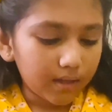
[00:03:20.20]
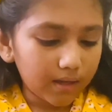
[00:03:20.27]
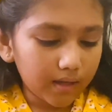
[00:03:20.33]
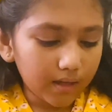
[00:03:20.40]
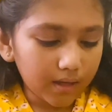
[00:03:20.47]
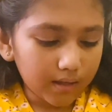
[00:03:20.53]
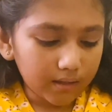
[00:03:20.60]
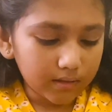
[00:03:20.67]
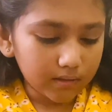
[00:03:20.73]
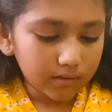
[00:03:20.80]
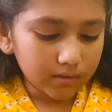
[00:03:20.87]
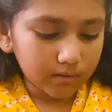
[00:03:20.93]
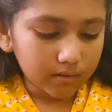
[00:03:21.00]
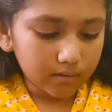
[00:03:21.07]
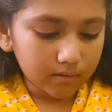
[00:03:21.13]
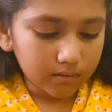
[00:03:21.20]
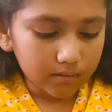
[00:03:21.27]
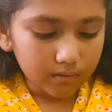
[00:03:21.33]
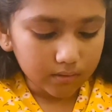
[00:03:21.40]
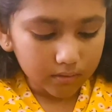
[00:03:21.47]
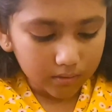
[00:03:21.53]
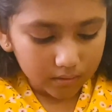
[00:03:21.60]
And
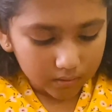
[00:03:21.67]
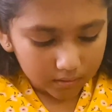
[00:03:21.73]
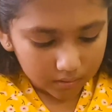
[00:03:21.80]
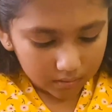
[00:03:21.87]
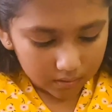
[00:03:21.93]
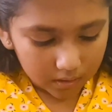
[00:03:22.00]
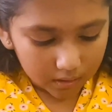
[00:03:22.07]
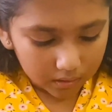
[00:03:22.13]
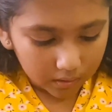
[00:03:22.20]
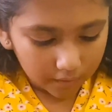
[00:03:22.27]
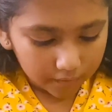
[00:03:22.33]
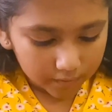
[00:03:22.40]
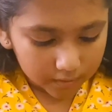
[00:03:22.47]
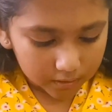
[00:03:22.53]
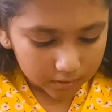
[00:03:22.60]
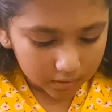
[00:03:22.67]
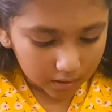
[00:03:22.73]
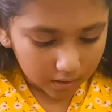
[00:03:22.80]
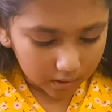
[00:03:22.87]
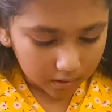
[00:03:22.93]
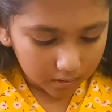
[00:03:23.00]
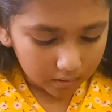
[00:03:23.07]
on the left
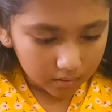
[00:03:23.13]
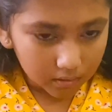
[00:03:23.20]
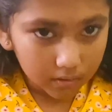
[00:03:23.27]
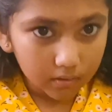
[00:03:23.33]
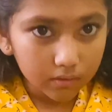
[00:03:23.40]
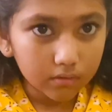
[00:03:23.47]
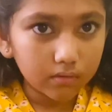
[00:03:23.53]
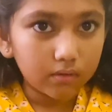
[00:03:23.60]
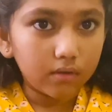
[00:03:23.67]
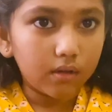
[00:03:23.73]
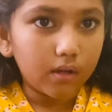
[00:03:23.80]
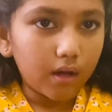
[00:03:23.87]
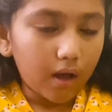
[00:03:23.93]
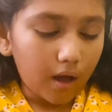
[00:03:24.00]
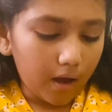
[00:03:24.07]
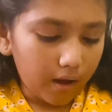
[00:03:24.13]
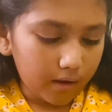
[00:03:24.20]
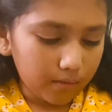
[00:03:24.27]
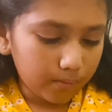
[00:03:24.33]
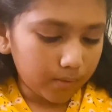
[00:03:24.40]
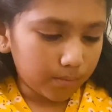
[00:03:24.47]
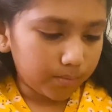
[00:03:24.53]
side,
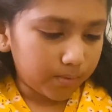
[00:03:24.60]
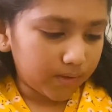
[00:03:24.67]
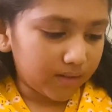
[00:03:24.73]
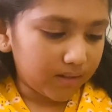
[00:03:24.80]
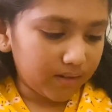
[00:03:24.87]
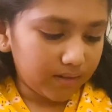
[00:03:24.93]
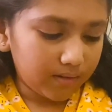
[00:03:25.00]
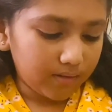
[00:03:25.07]
I will put it.